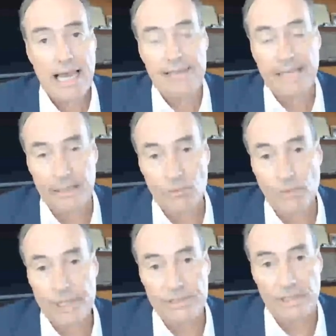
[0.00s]
And then
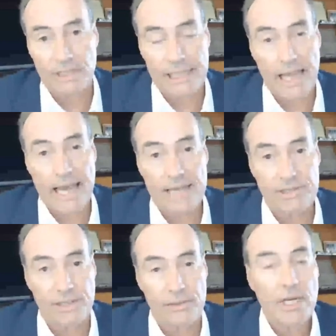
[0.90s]
recently,
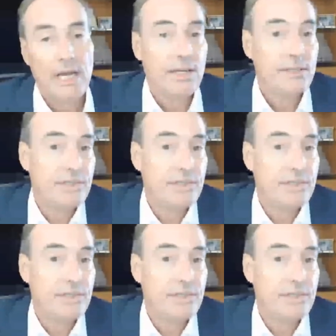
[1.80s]
last year,